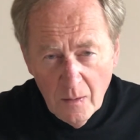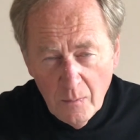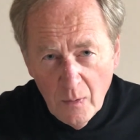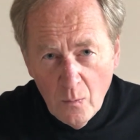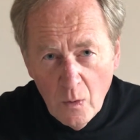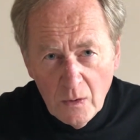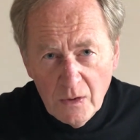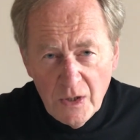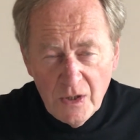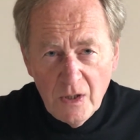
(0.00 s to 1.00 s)
But one
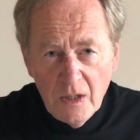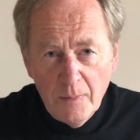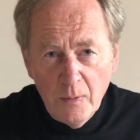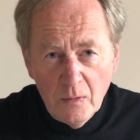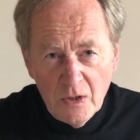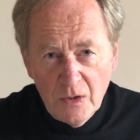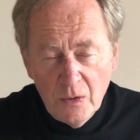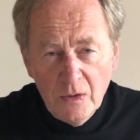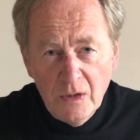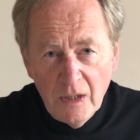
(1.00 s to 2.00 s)
disciple
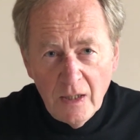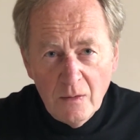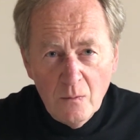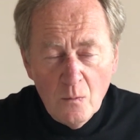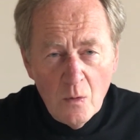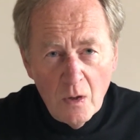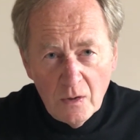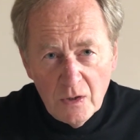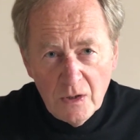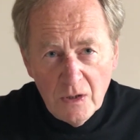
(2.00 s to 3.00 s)
stood there and
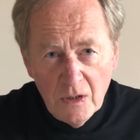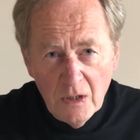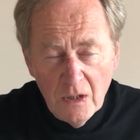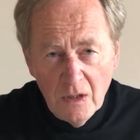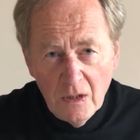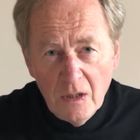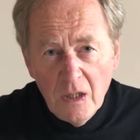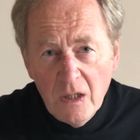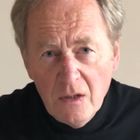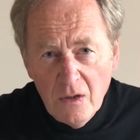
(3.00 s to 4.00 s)
watched, and
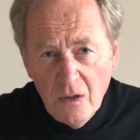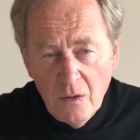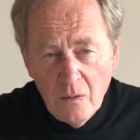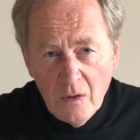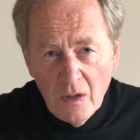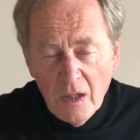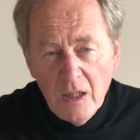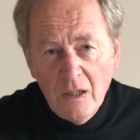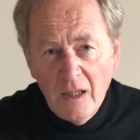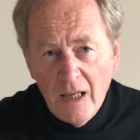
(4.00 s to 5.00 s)
he knew that
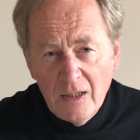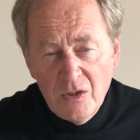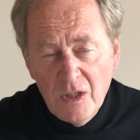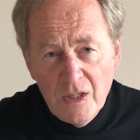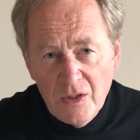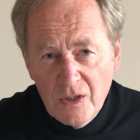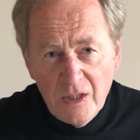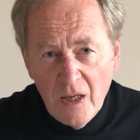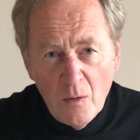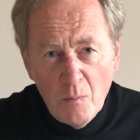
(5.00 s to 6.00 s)
he'd let Jesus
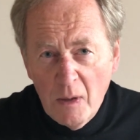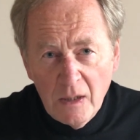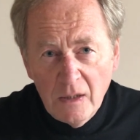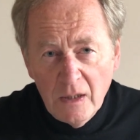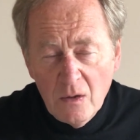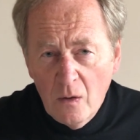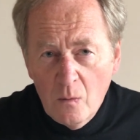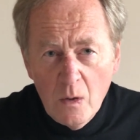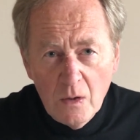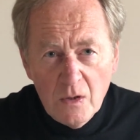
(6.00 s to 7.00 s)
down badly. Not
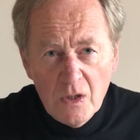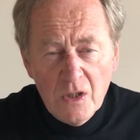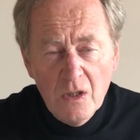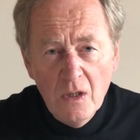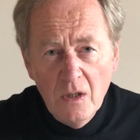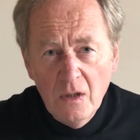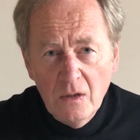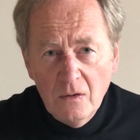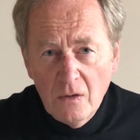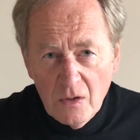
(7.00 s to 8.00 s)
once,
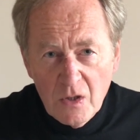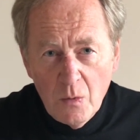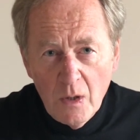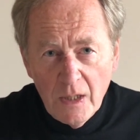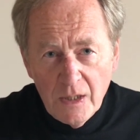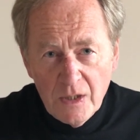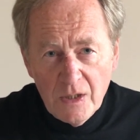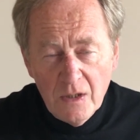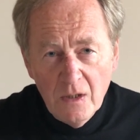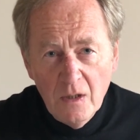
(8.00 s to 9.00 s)
not
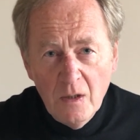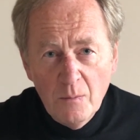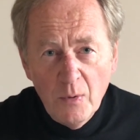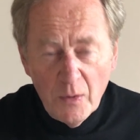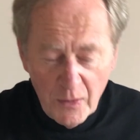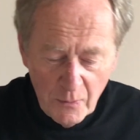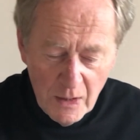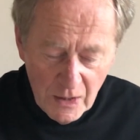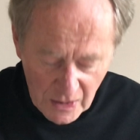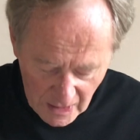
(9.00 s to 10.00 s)
twice, but
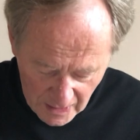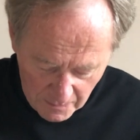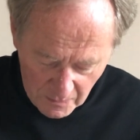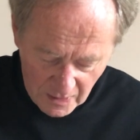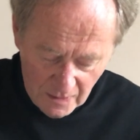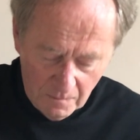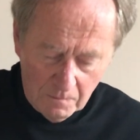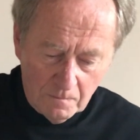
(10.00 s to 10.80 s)
three times.